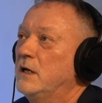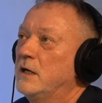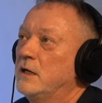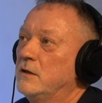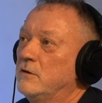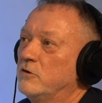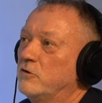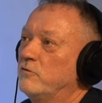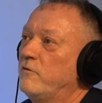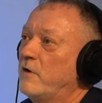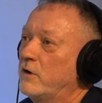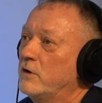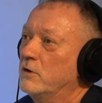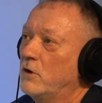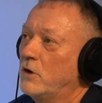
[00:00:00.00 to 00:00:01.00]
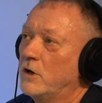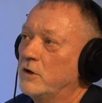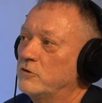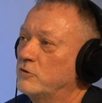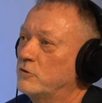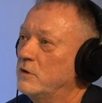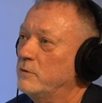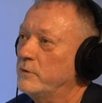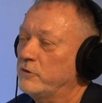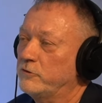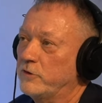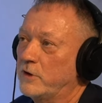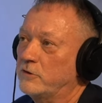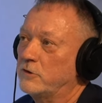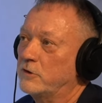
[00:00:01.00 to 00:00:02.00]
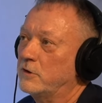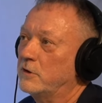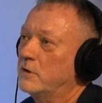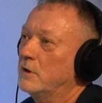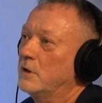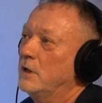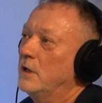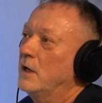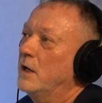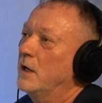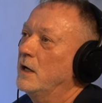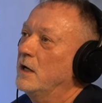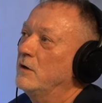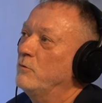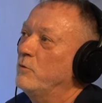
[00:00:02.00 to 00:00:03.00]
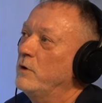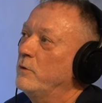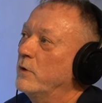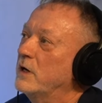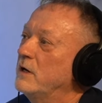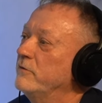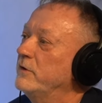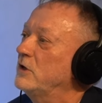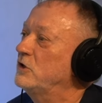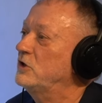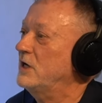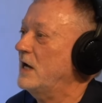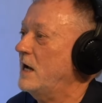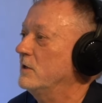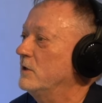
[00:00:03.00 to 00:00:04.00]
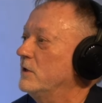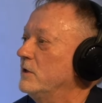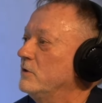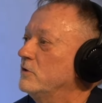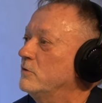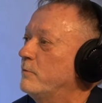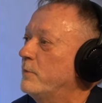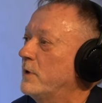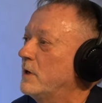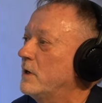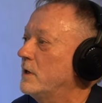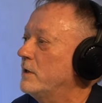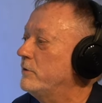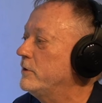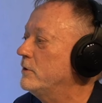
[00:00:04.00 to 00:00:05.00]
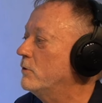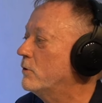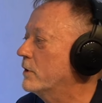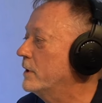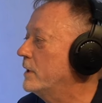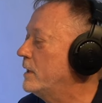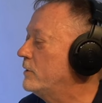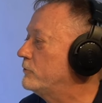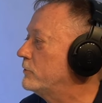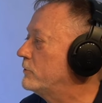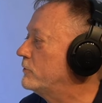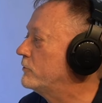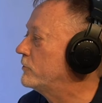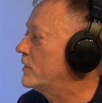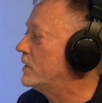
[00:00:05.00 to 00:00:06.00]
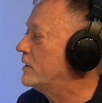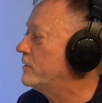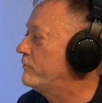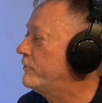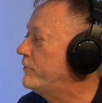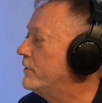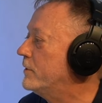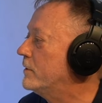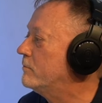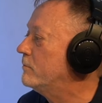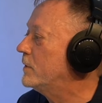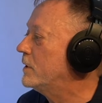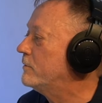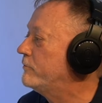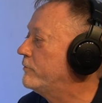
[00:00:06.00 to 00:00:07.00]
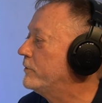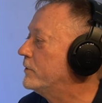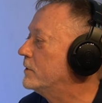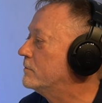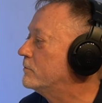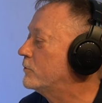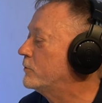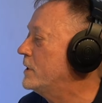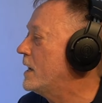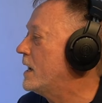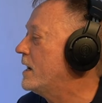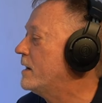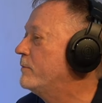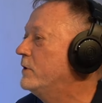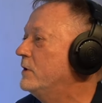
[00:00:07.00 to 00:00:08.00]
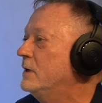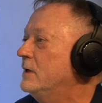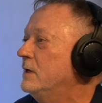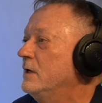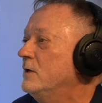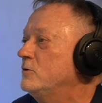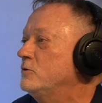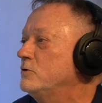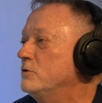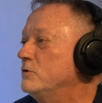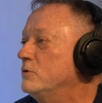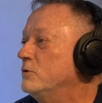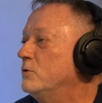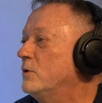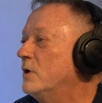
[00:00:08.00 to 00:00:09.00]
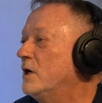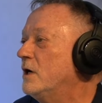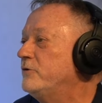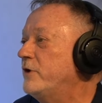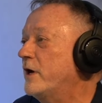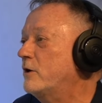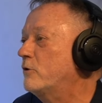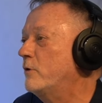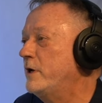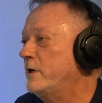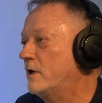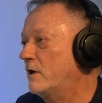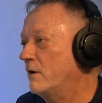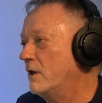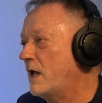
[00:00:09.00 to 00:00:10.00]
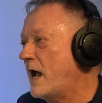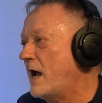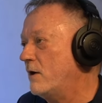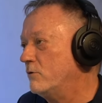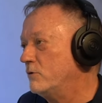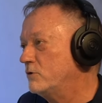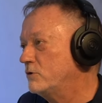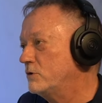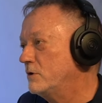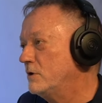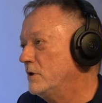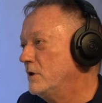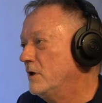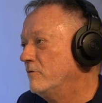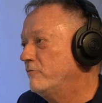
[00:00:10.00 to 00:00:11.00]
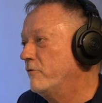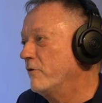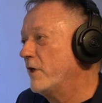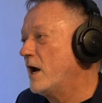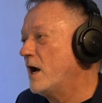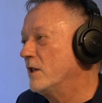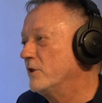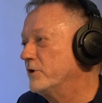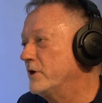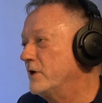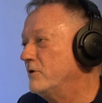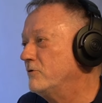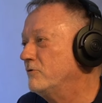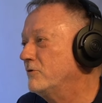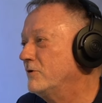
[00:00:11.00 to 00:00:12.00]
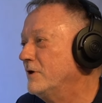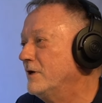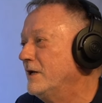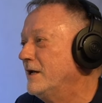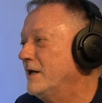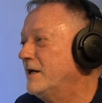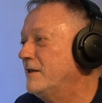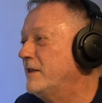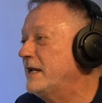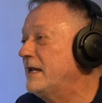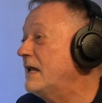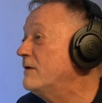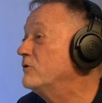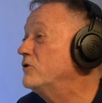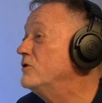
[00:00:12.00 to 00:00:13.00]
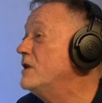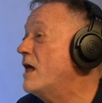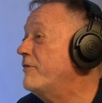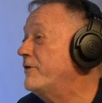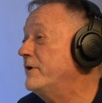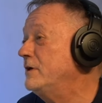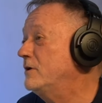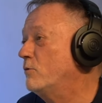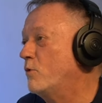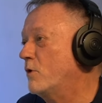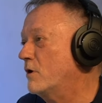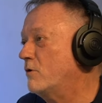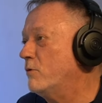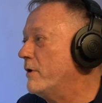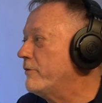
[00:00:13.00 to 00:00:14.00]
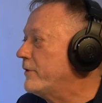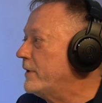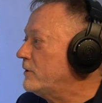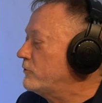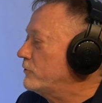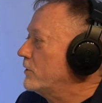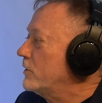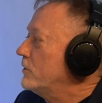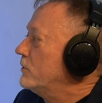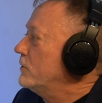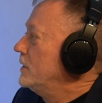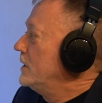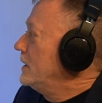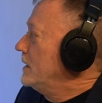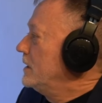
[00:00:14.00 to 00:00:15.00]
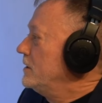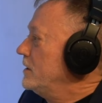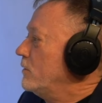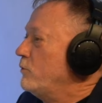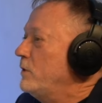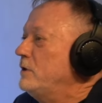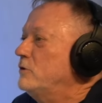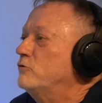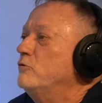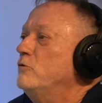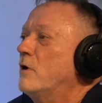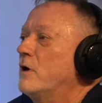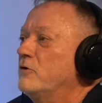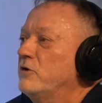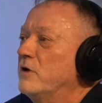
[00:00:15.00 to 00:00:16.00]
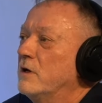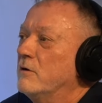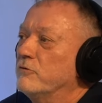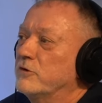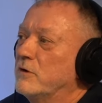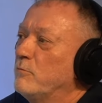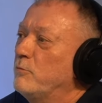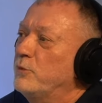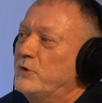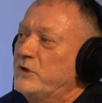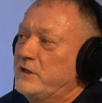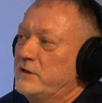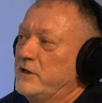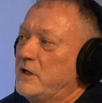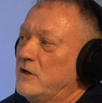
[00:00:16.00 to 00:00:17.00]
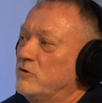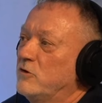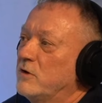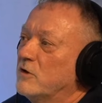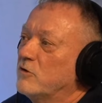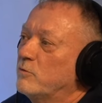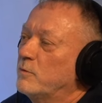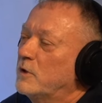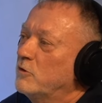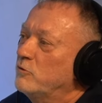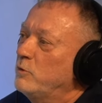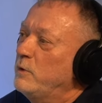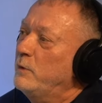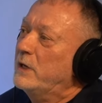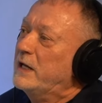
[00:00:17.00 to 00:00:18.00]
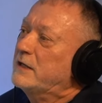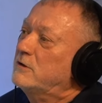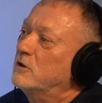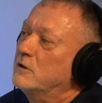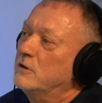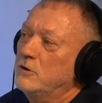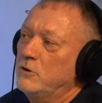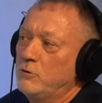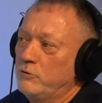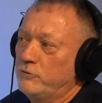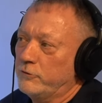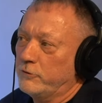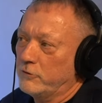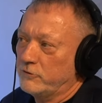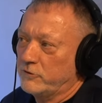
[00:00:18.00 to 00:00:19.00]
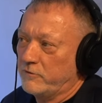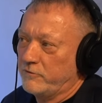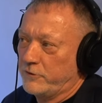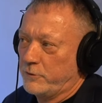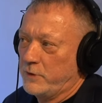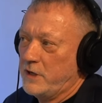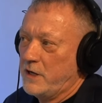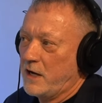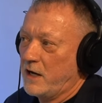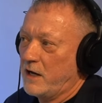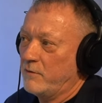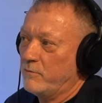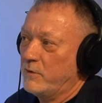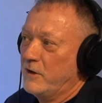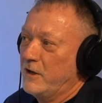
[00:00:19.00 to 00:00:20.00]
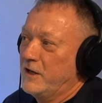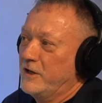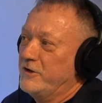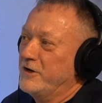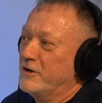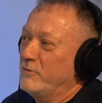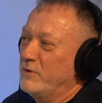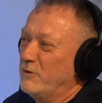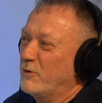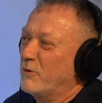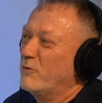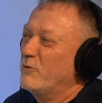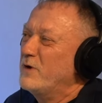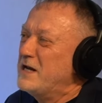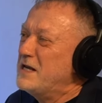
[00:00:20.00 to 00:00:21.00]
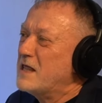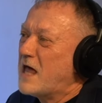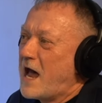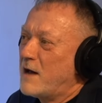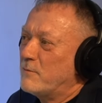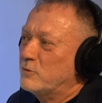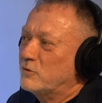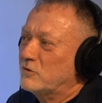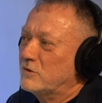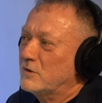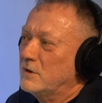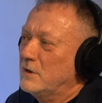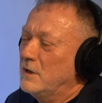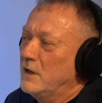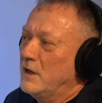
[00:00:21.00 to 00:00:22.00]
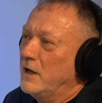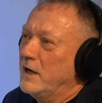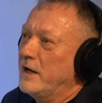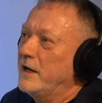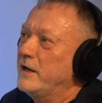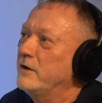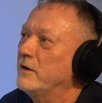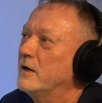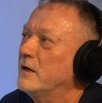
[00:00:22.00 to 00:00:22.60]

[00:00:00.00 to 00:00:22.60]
in this very large treatment center, and we were given a challenge by the organizers of the of the rehab to uh, decorate our lounge for the holidays, and they gave us nothing to work with, and so you know, we threw ourselves completely into this because we were like the losers of the rehab. You know, we were relapse, and